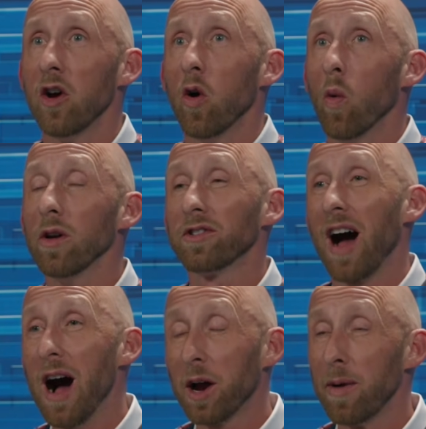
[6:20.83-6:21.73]
We'll
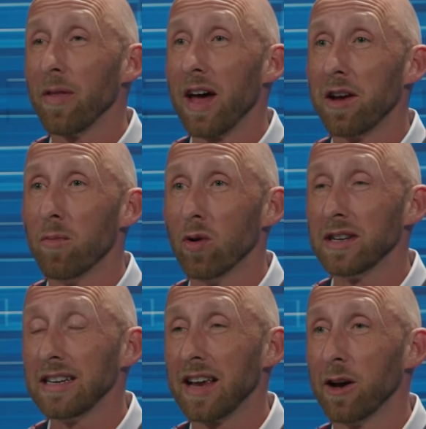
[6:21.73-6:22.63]
talk about that in more
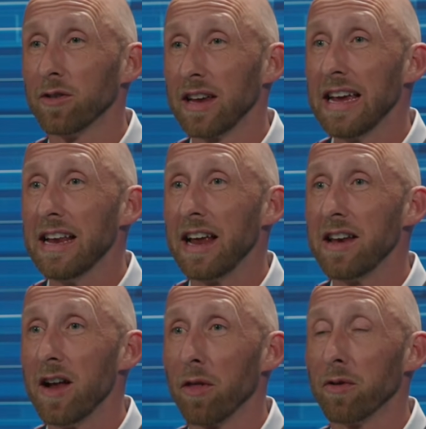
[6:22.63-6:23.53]
details in
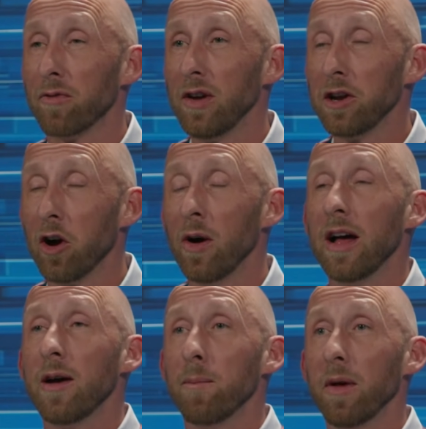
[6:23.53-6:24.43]
another video,
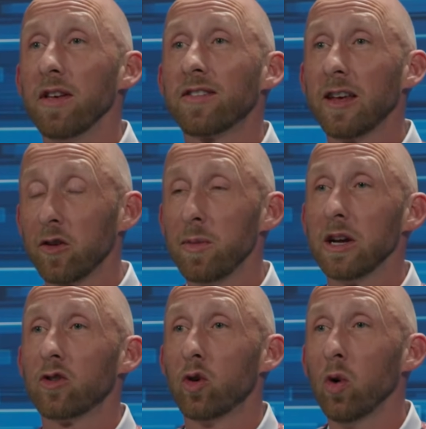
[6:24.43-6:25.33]
but this gives me
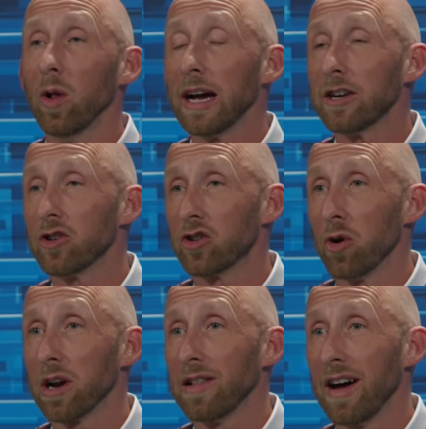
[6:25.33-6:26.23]
a tool I can show
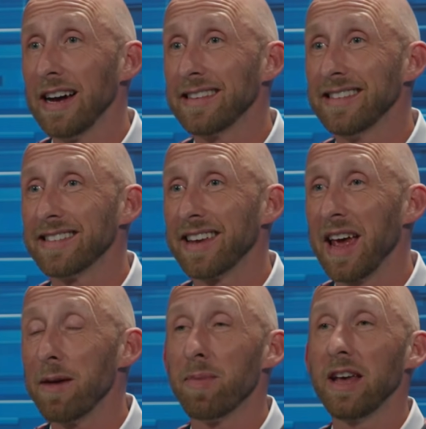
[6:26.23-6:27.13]
to clients and say,
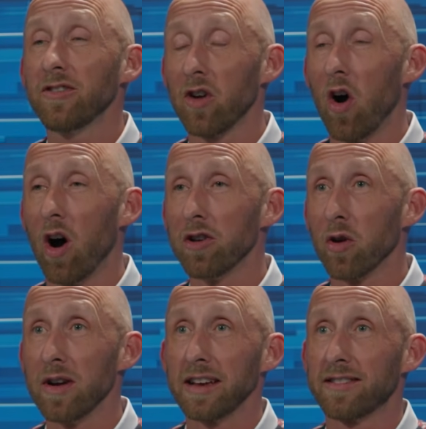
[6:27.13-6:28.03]
hey, based on
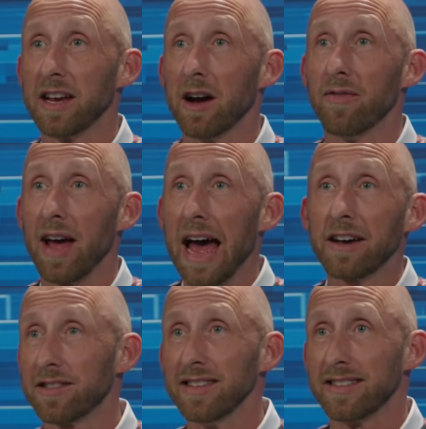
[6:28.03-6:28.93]
your nest egg of
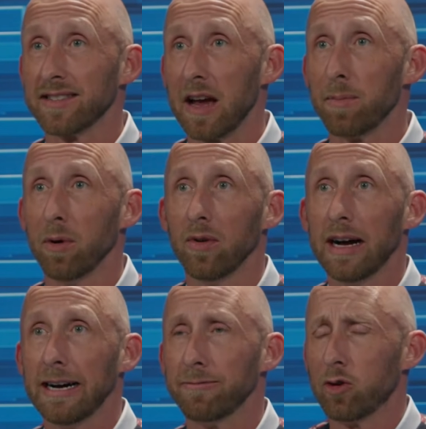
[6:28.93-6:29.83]
X, in this example,
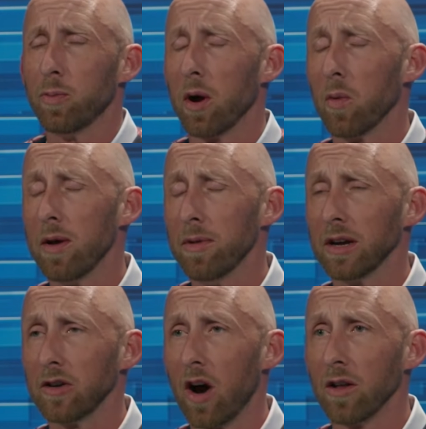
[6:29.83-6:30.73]
$2.1 million,